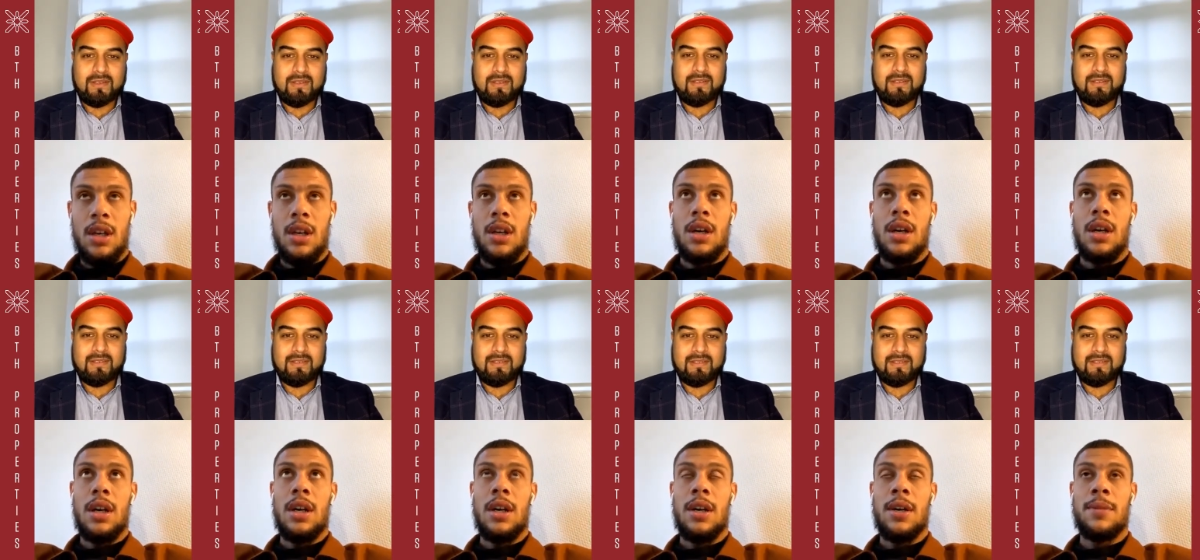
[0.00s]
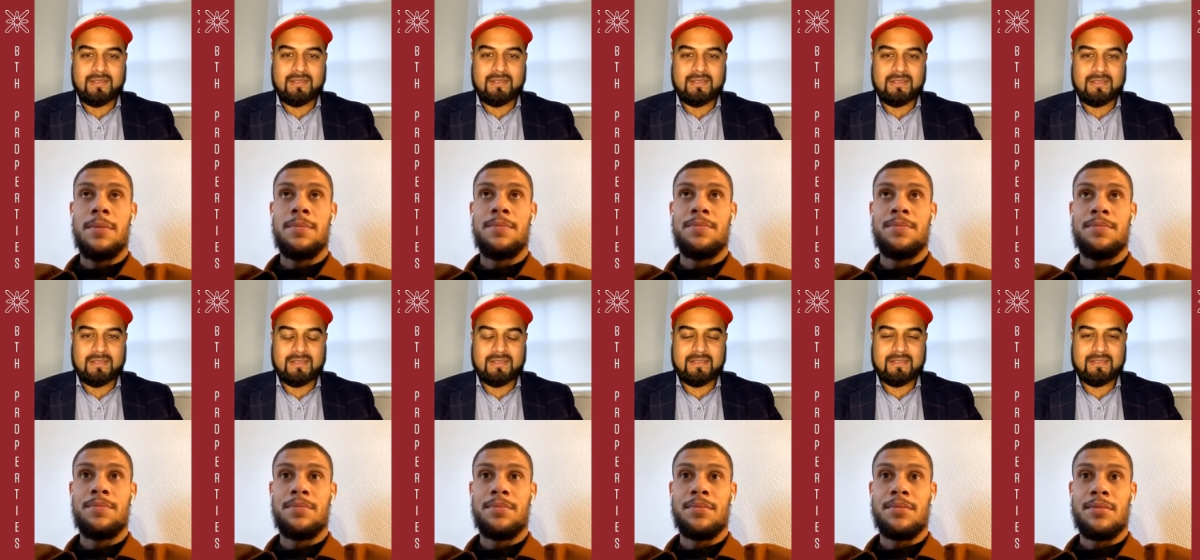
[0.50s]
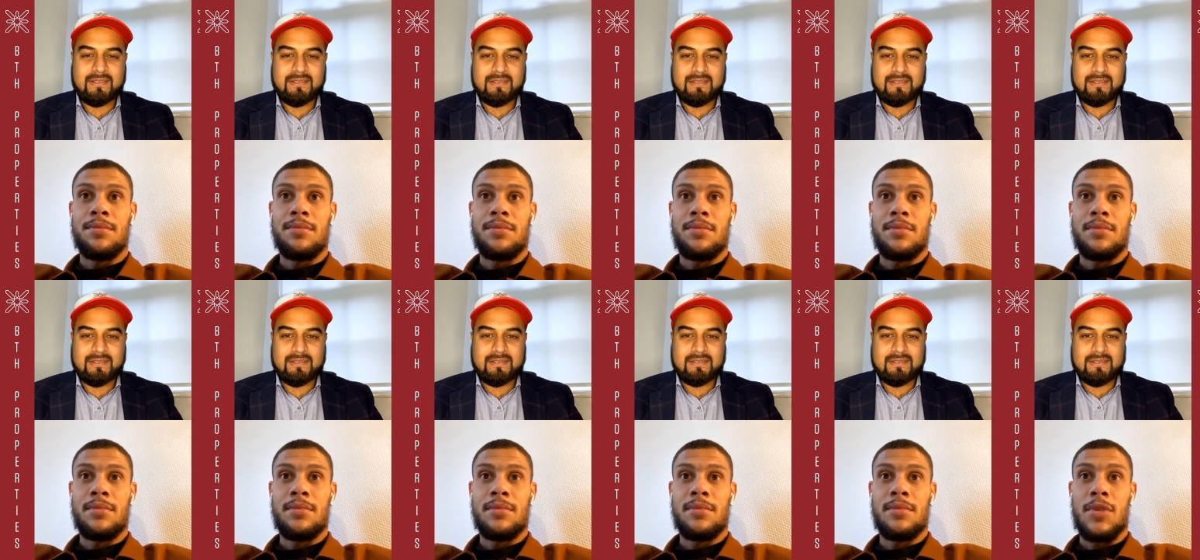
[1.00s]

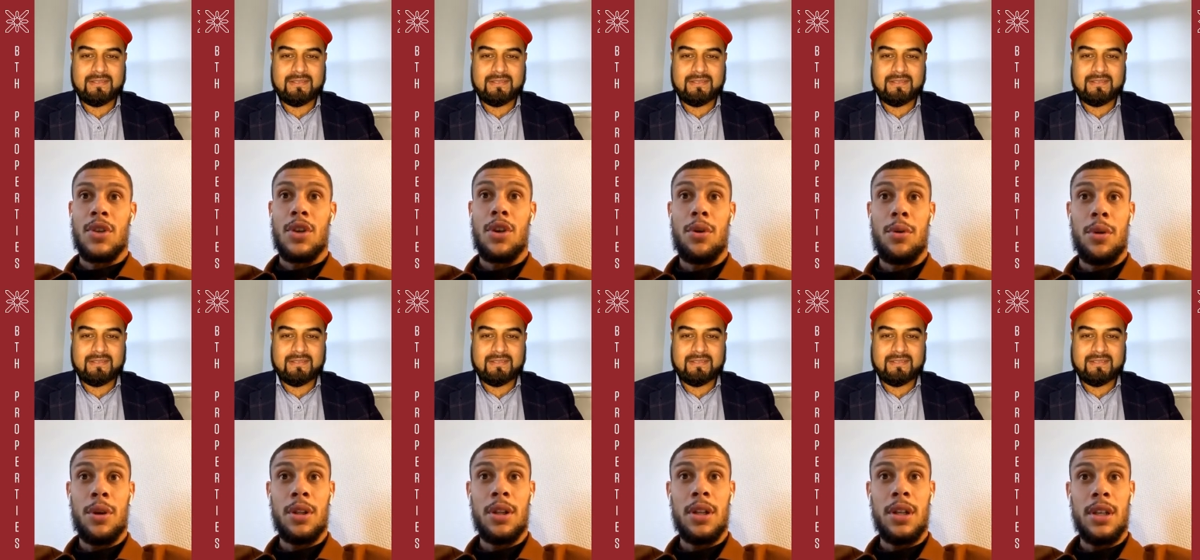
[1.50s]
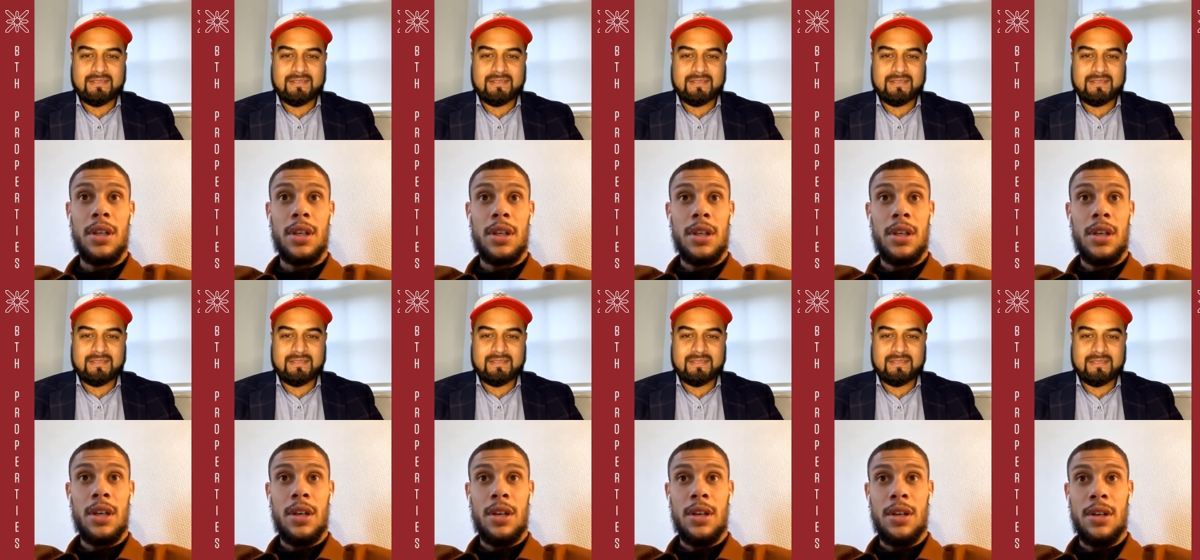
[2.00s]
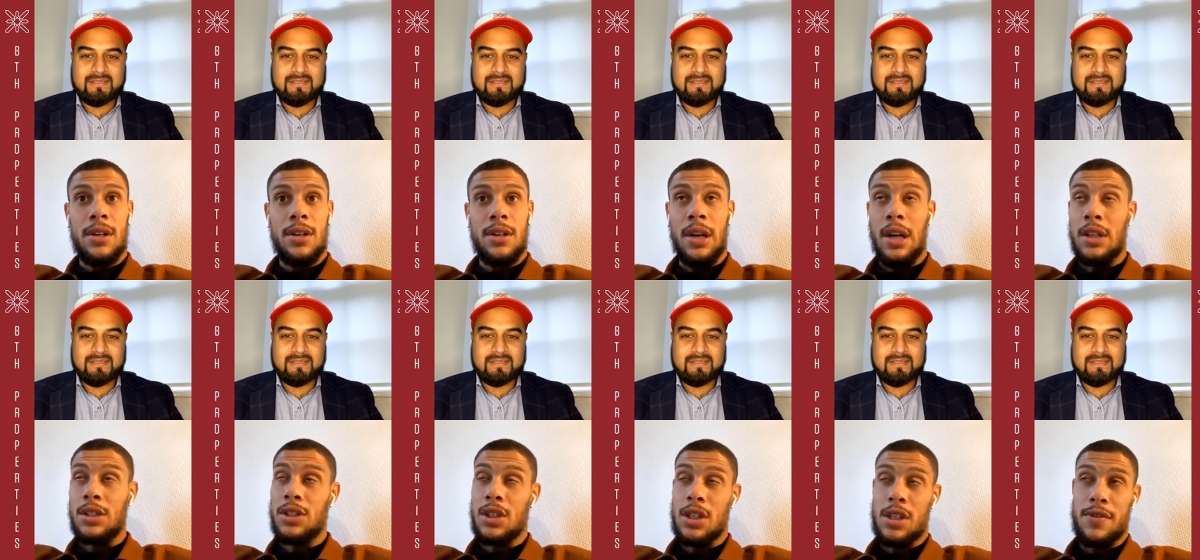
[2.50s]
Speaker 1: Um, currently, uh,
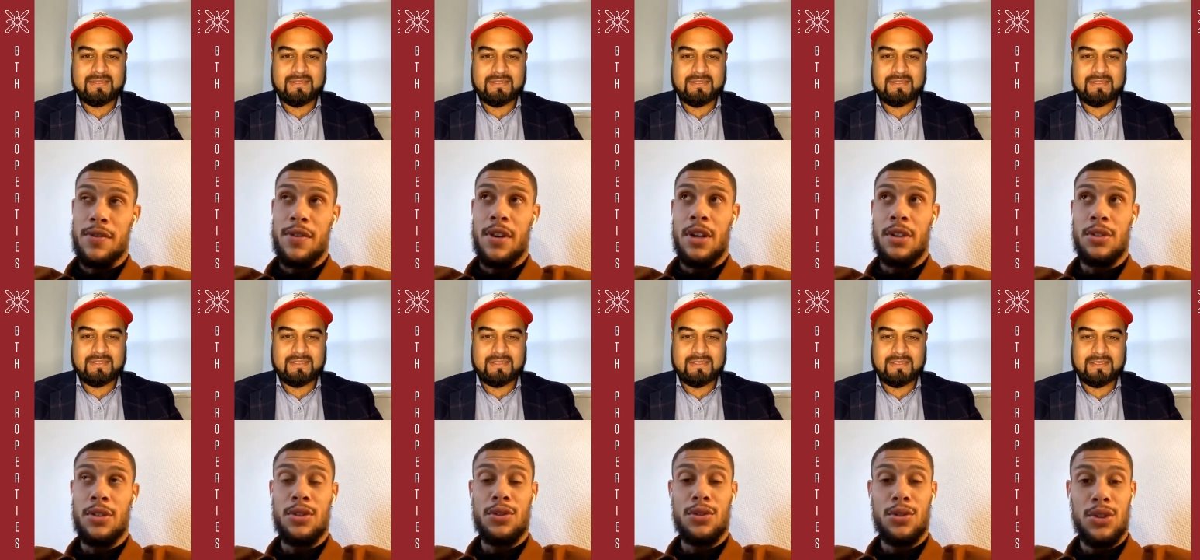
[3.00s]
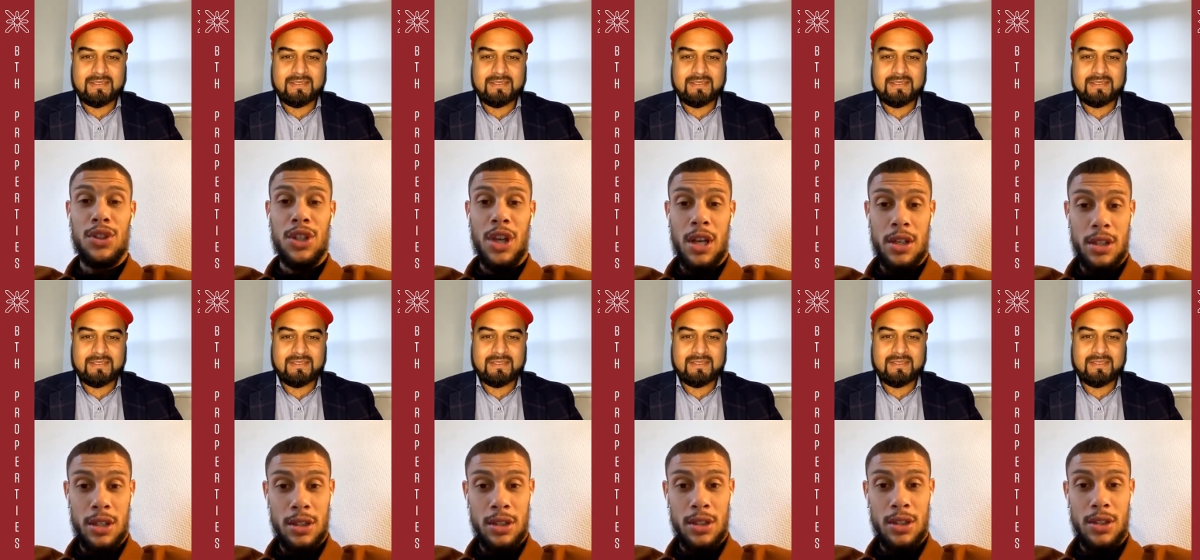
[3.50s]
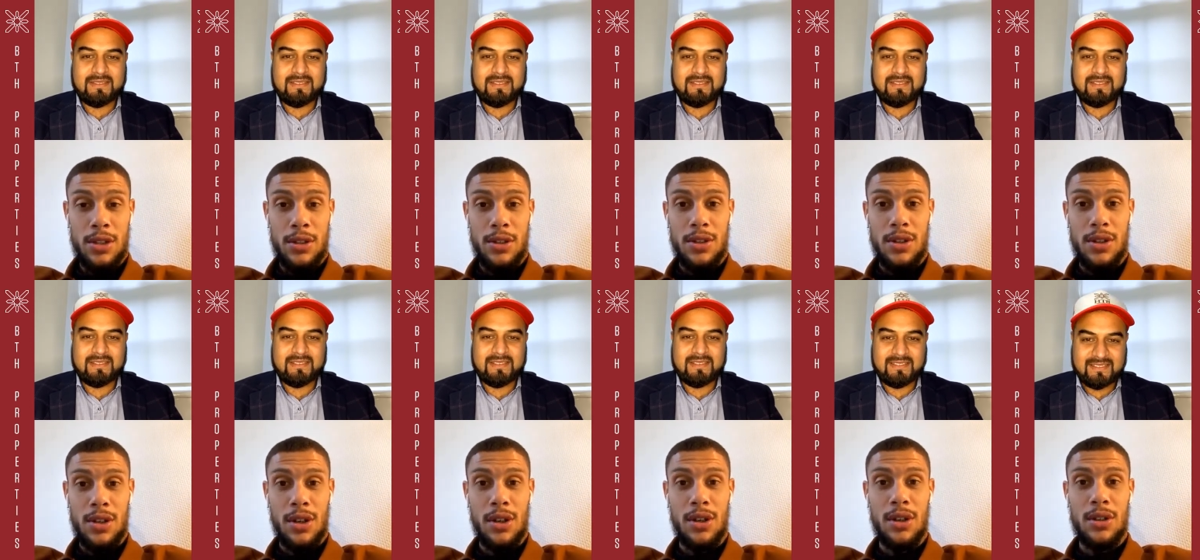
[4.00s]
I just found a new challenge, so
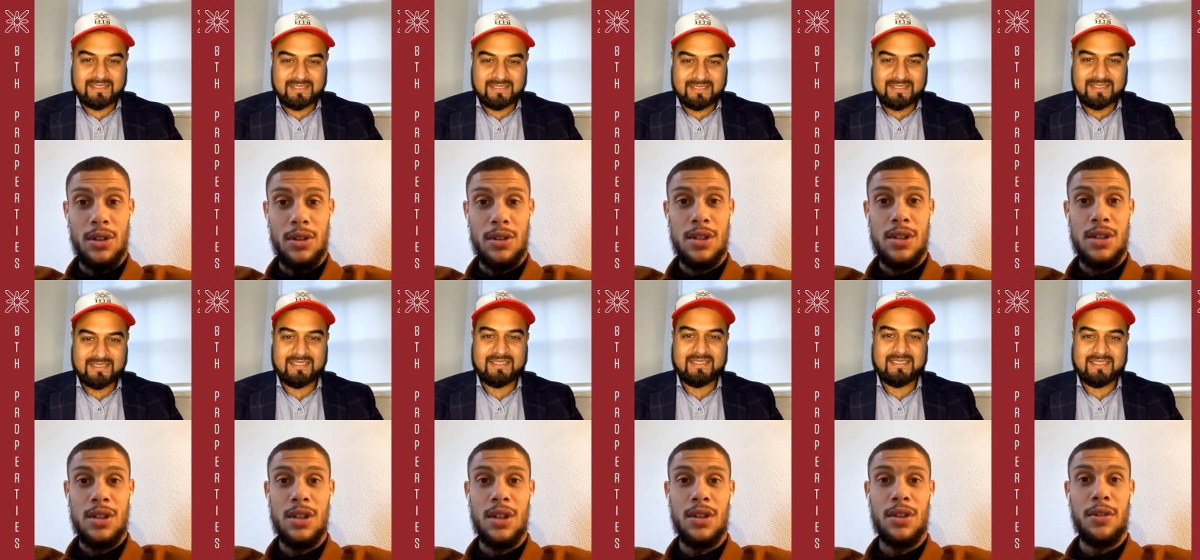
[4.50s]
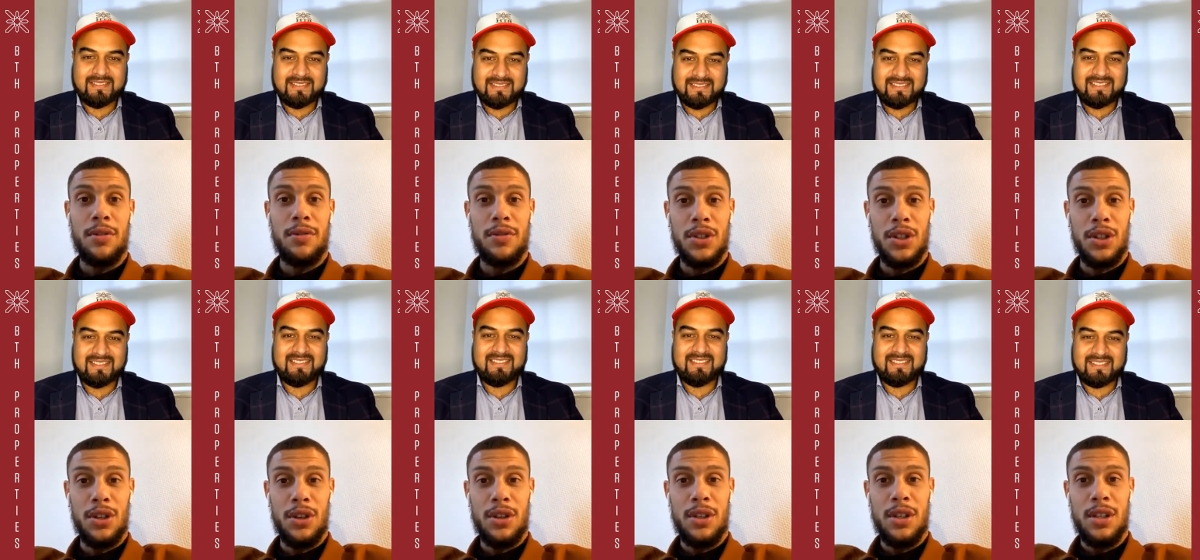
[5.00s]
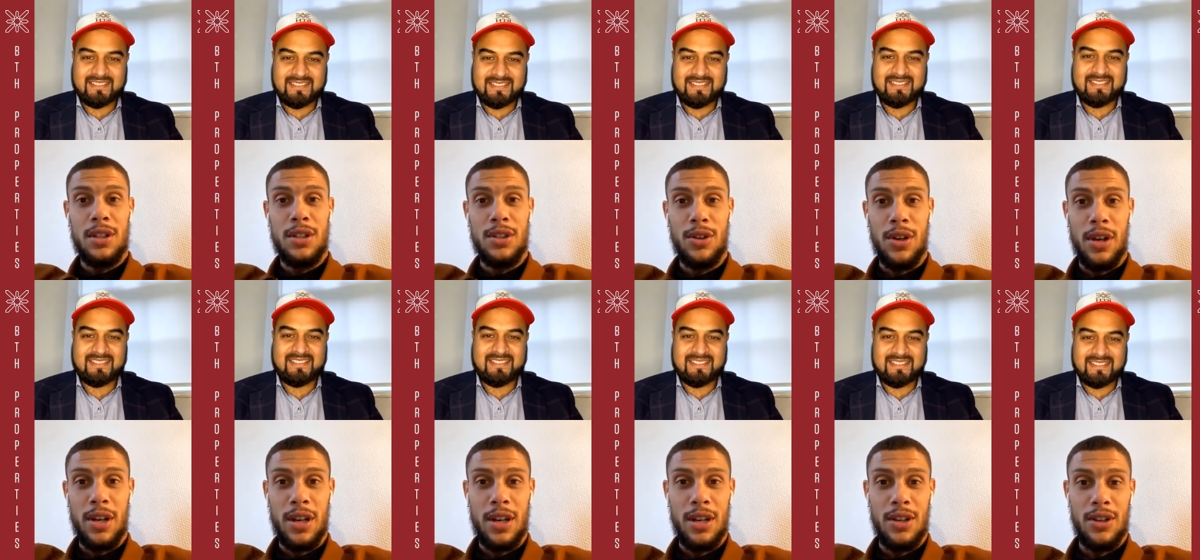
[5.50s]
it's a good news. It's not official yet, so
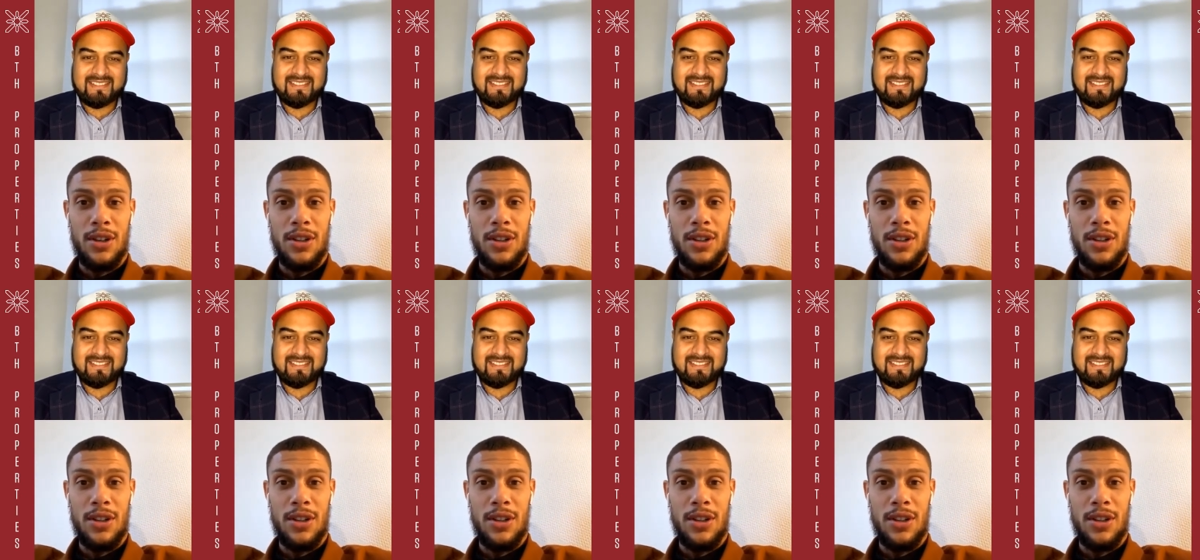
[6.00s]
I cannot